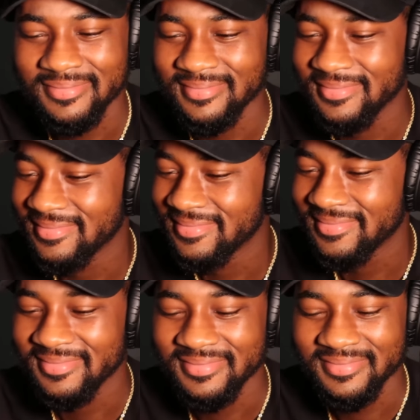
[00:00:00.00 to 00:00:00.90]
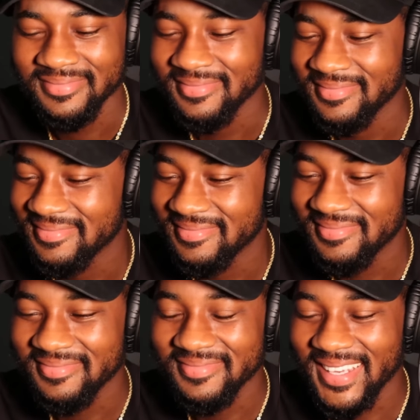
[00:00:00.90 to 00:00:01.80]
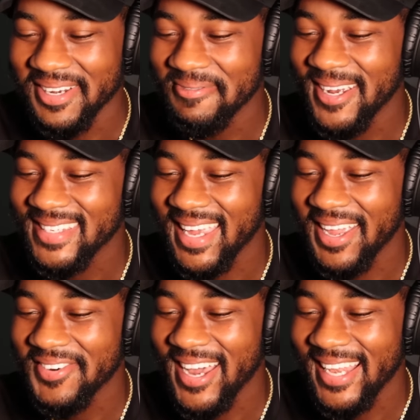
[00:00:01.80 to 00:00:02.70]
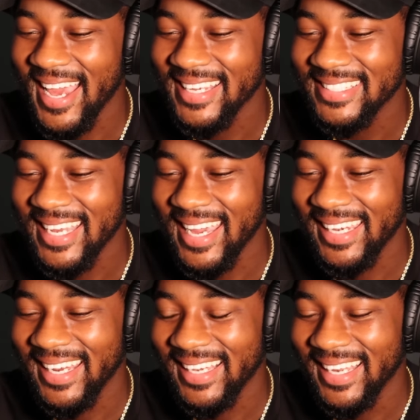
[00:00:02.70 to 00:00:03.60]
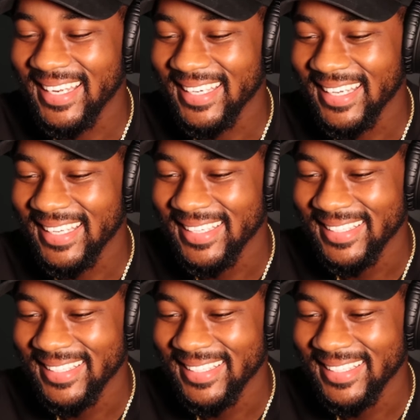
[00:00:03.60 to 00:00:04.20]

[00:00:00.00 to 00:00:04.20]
Drive the through the Mmm, and the bridge came white like shady. I like that.